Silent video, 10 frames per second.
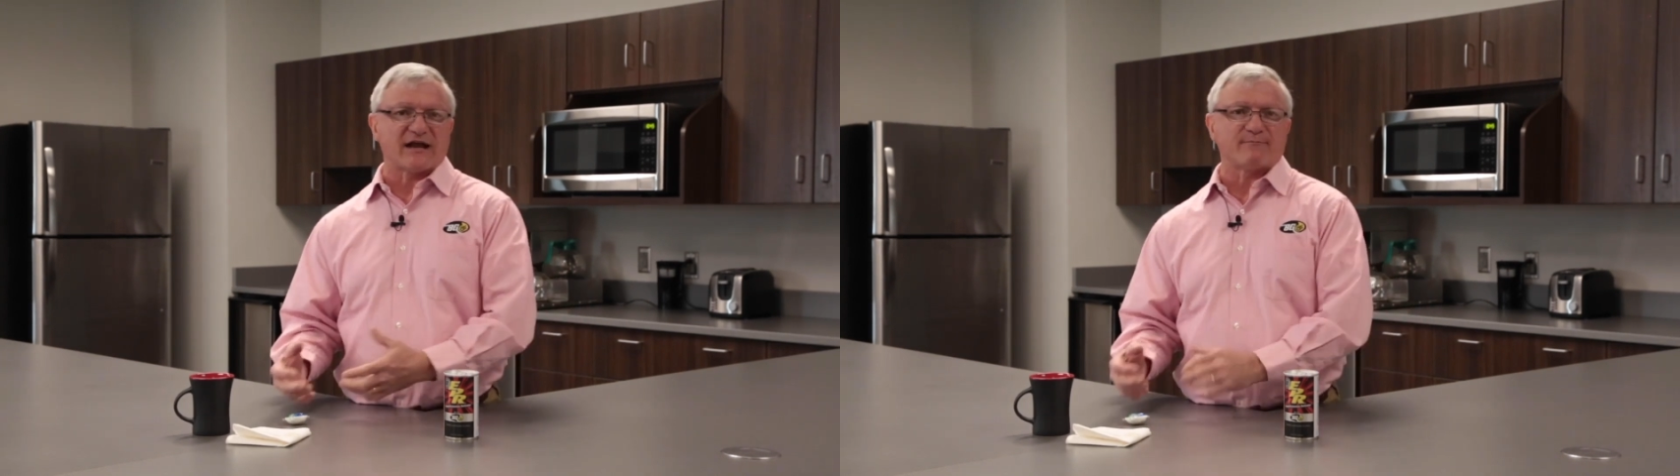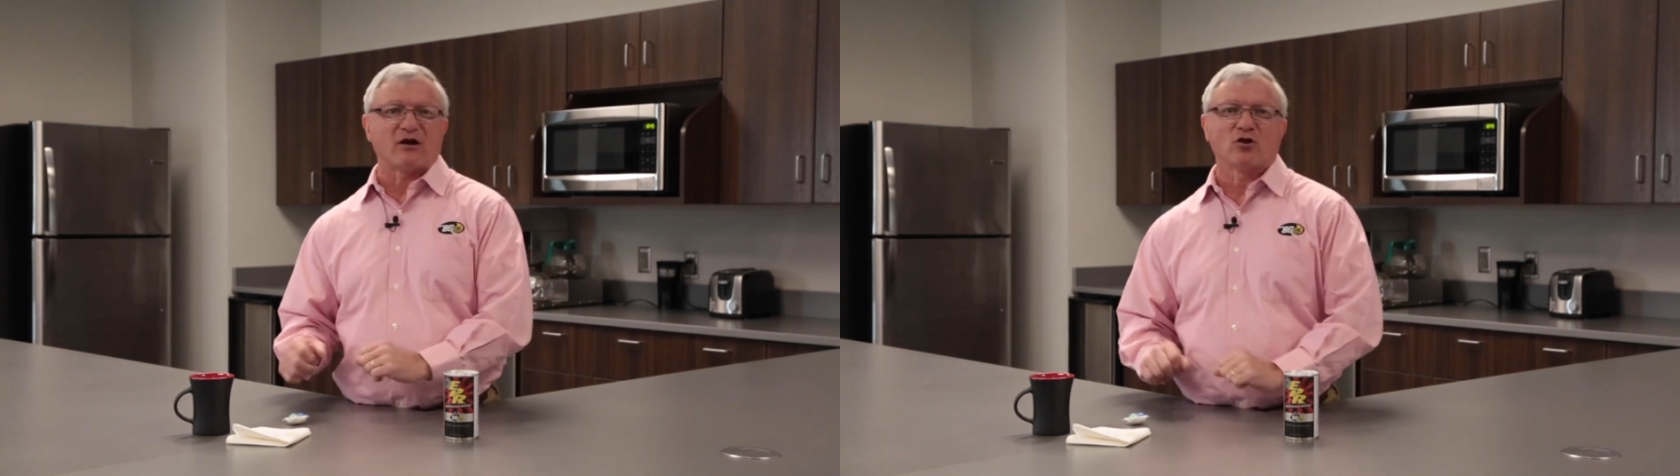
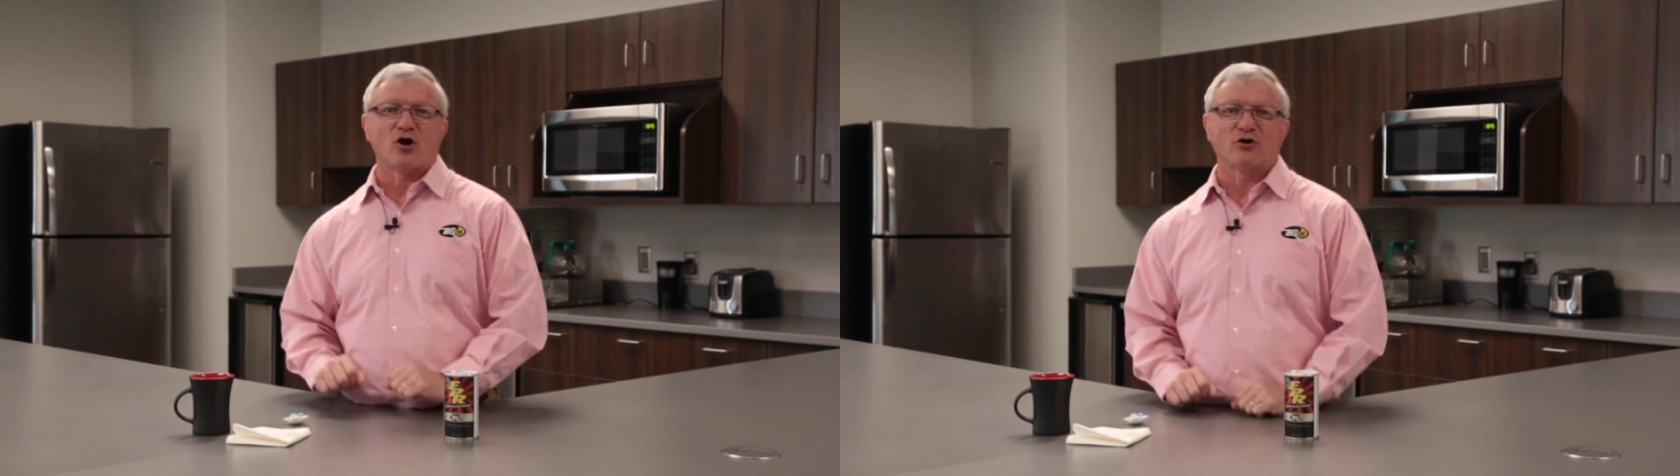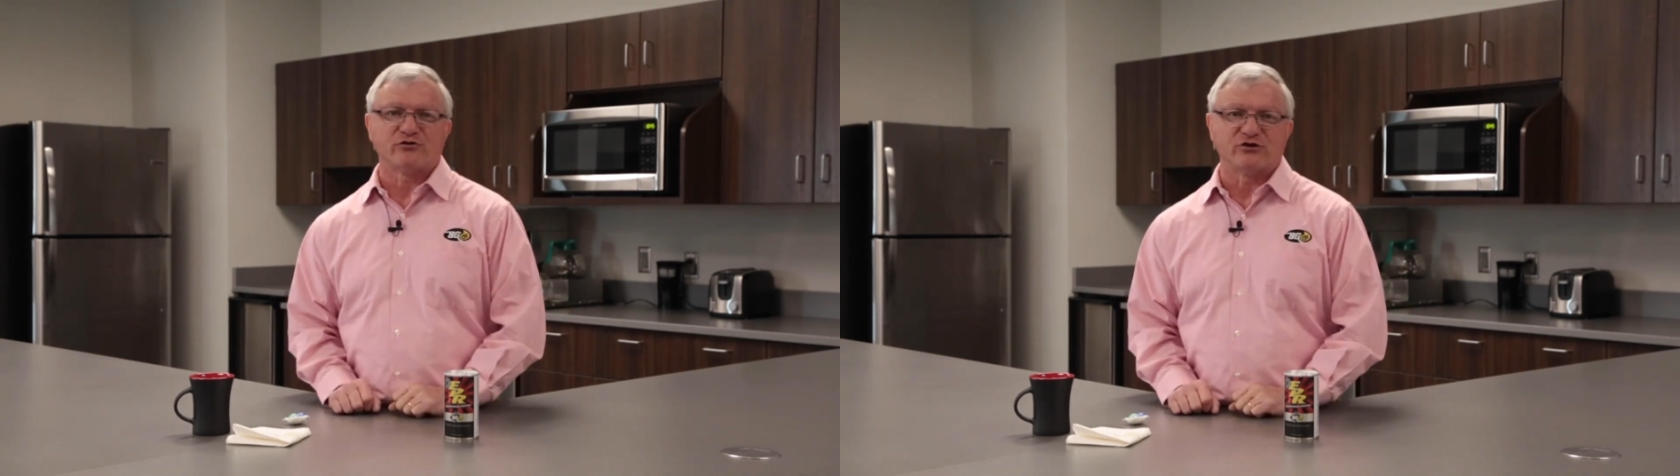like my
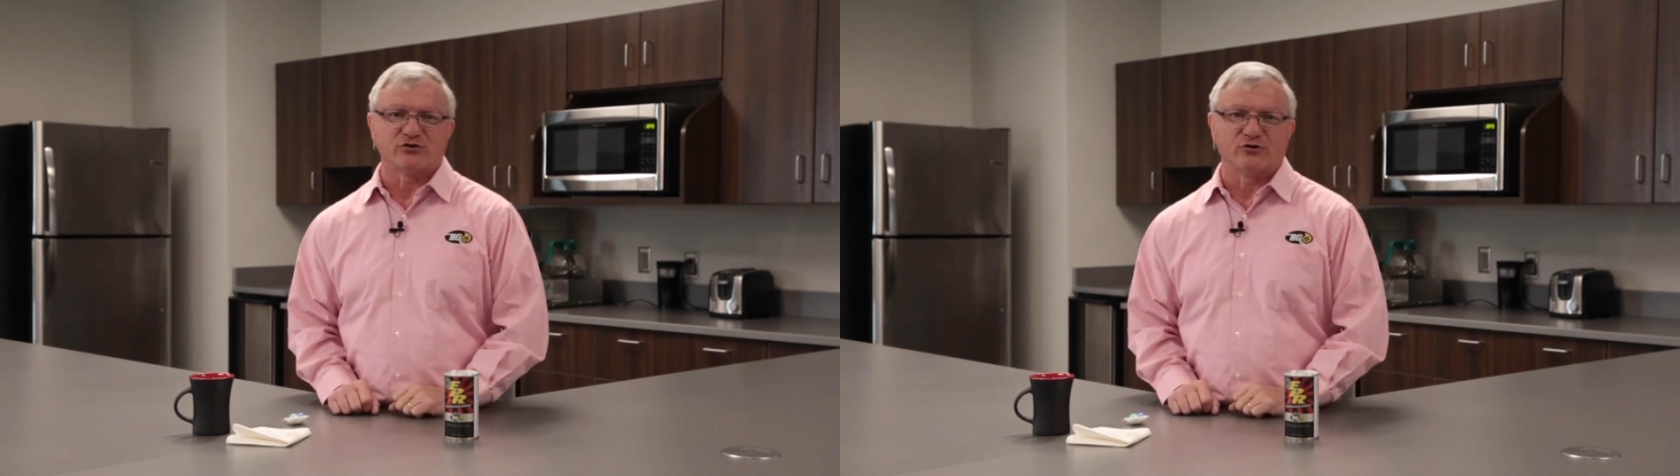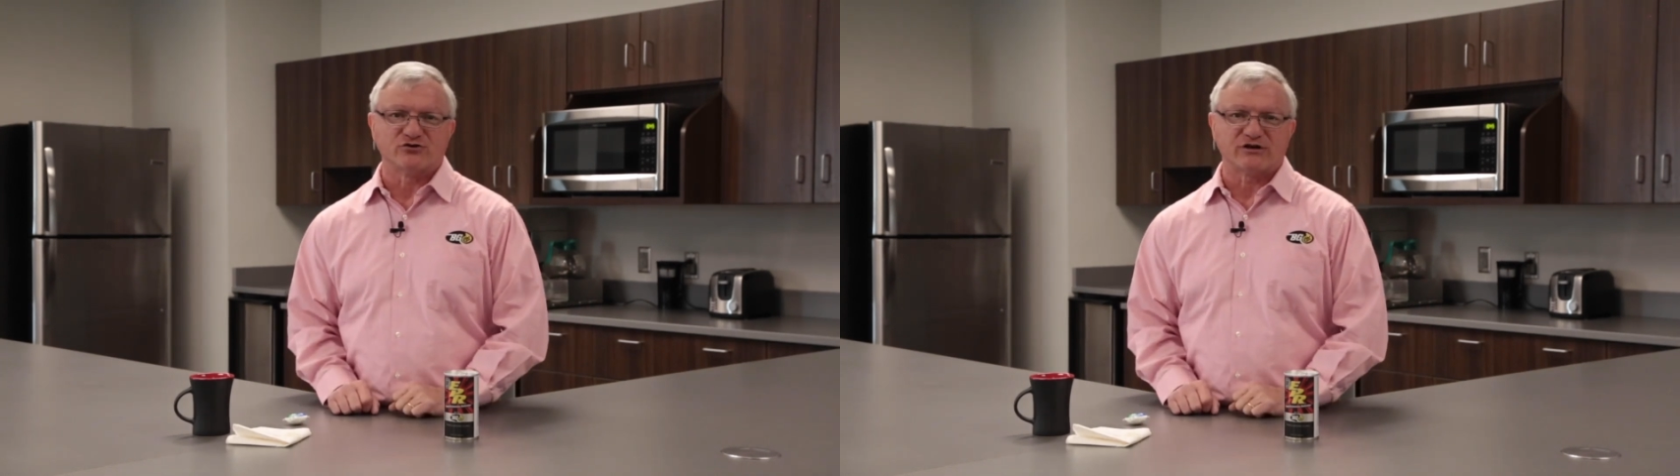laundry
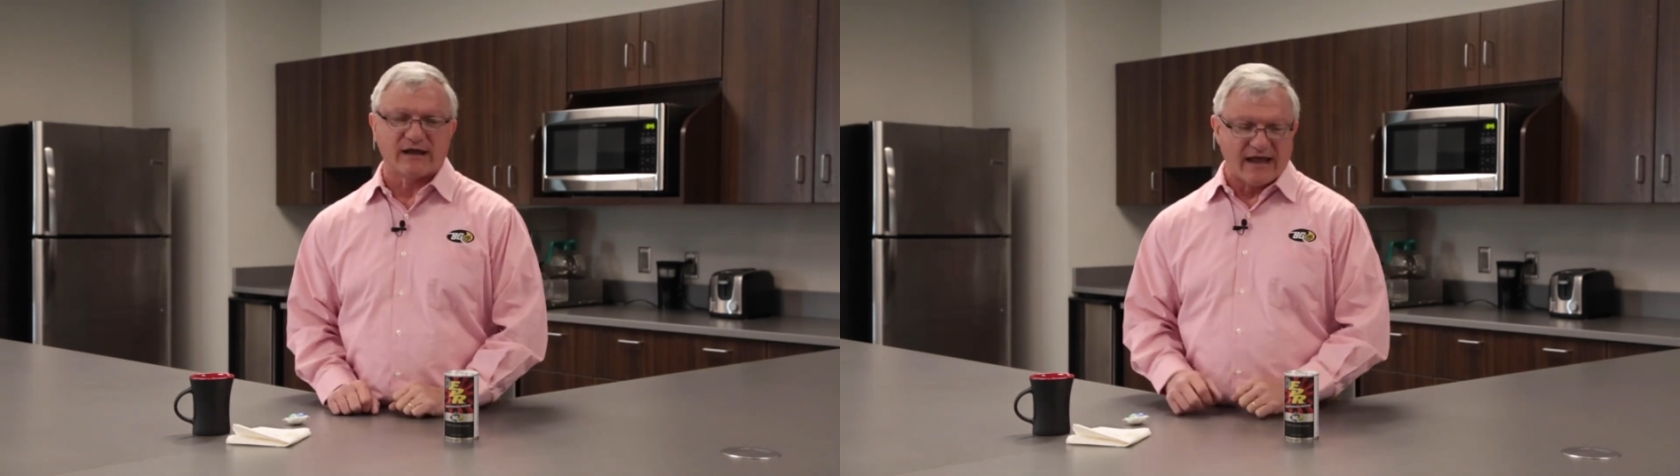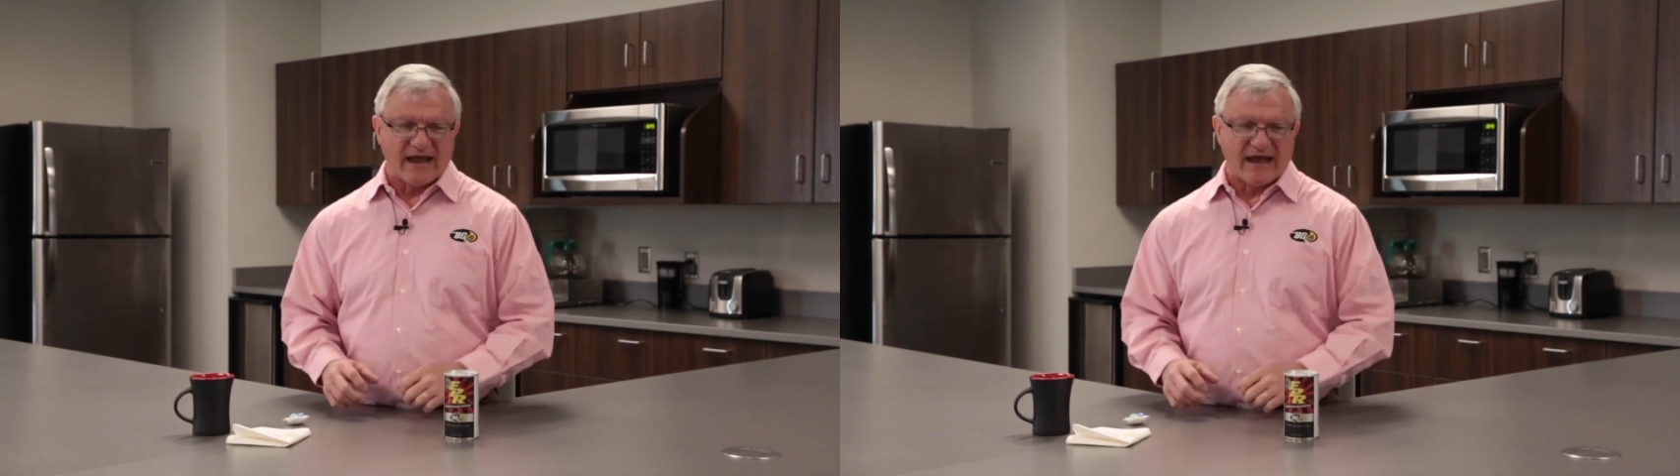detergent,